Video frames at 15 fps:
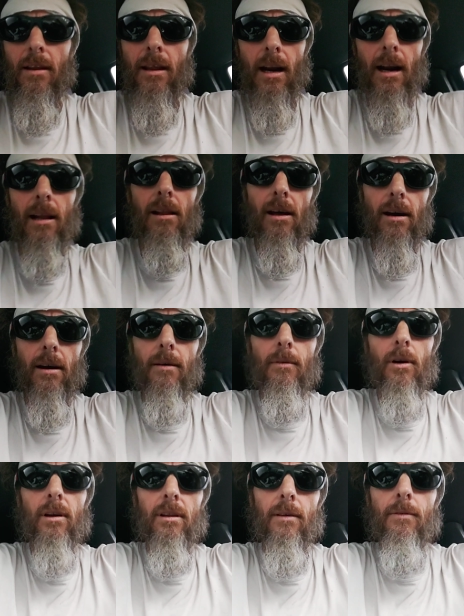that I love
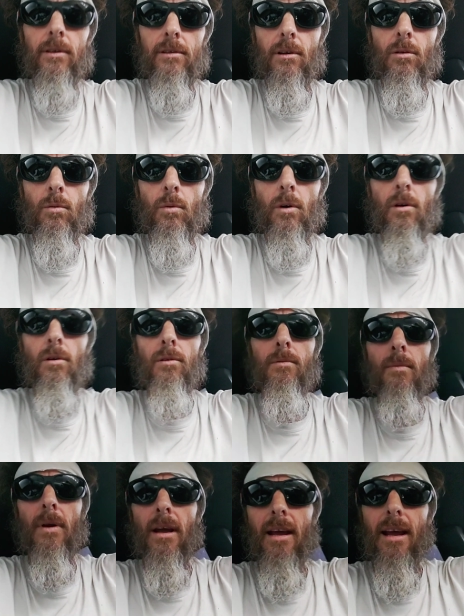are in the physical world,
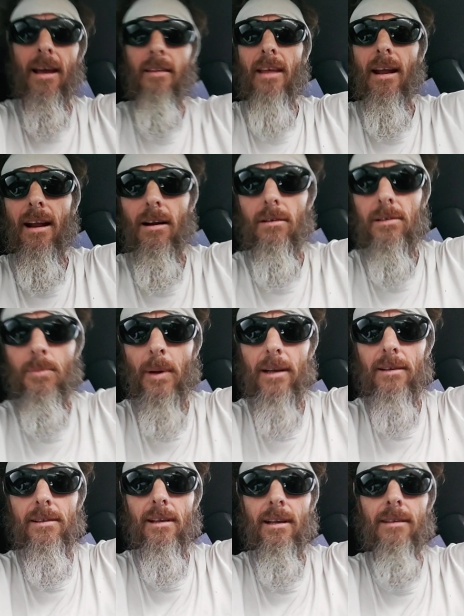and that outer
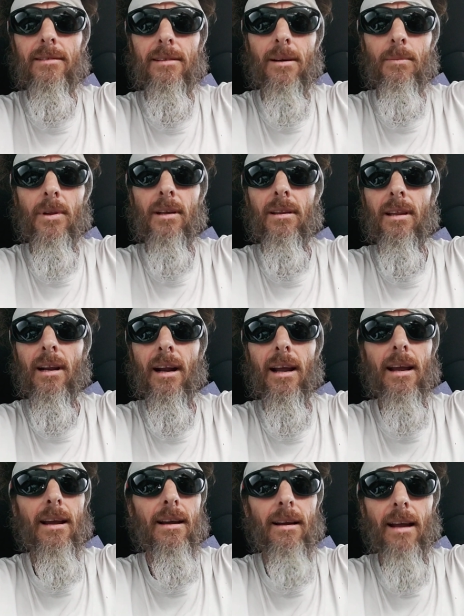space thing is something that I
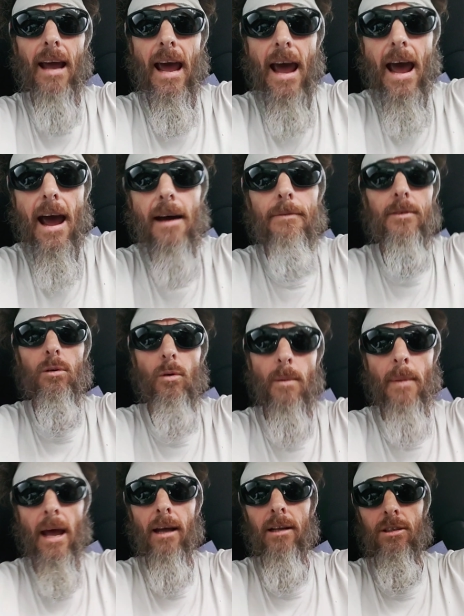have to
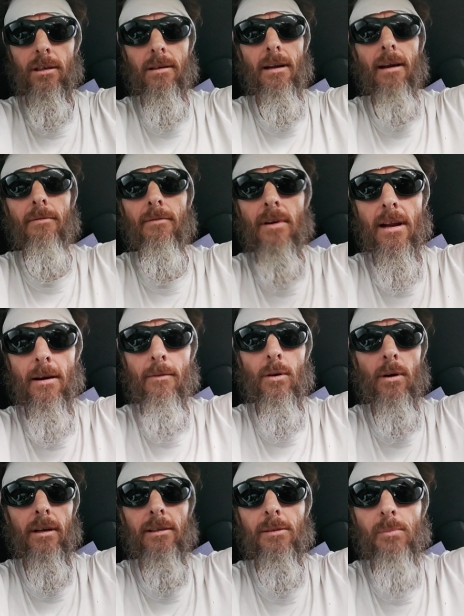imagine. I've
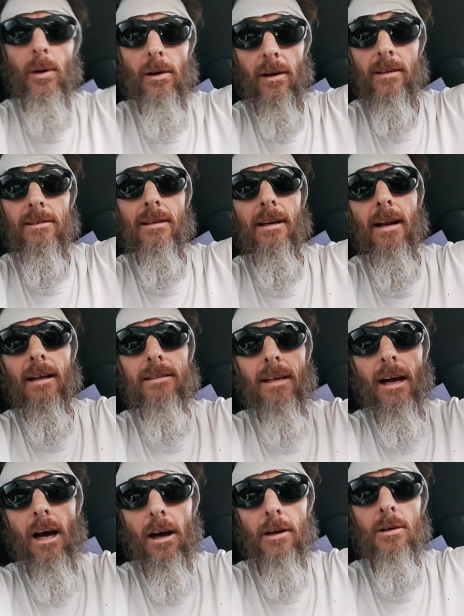never experienced it. It's
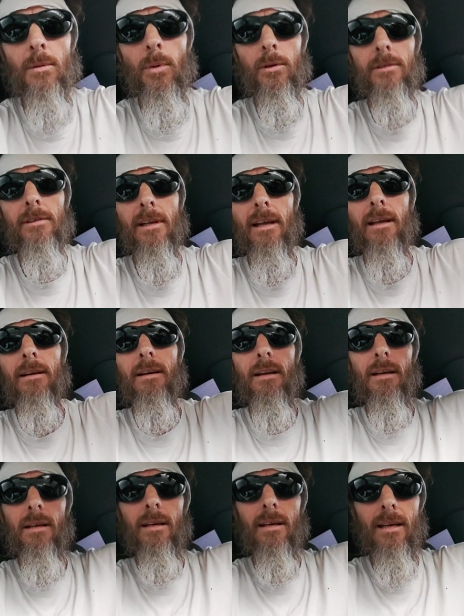100%
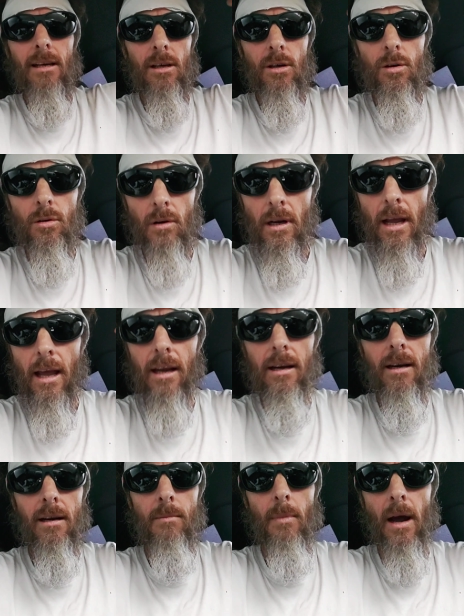
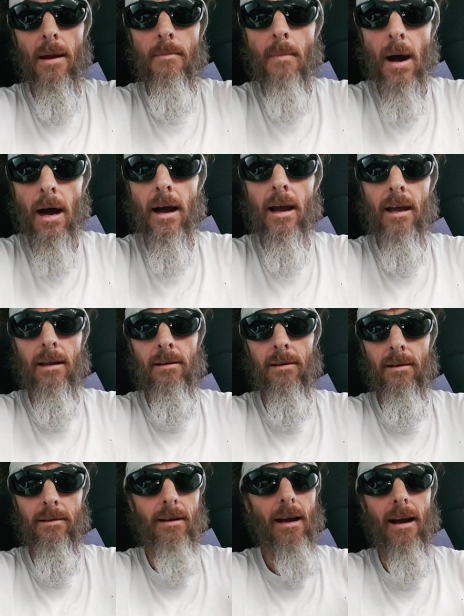created in my mind.
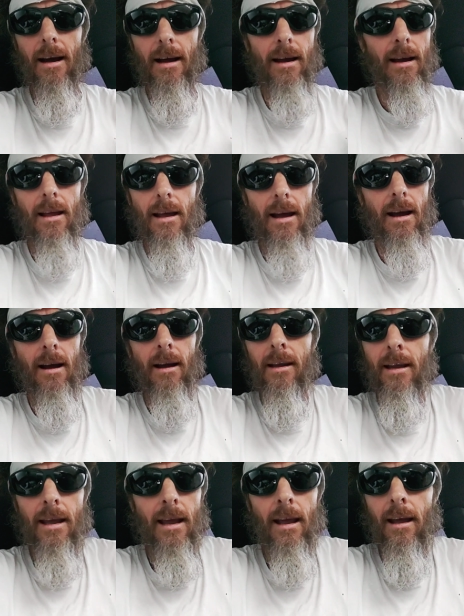I
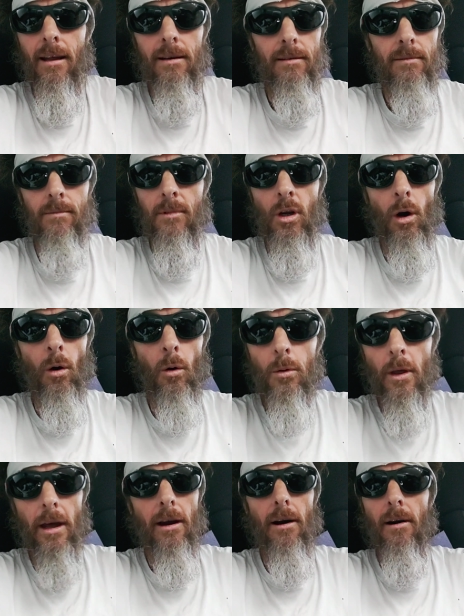can't go
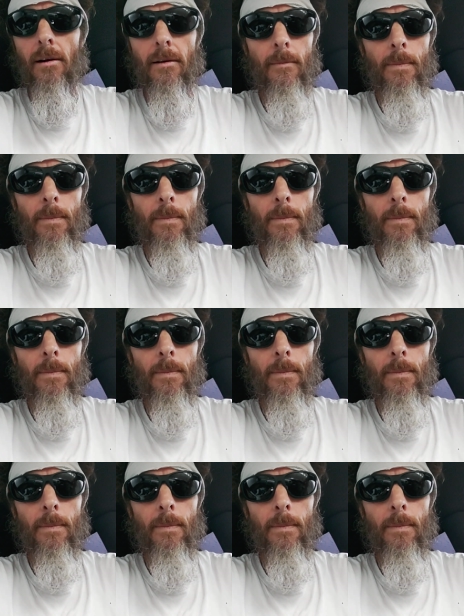there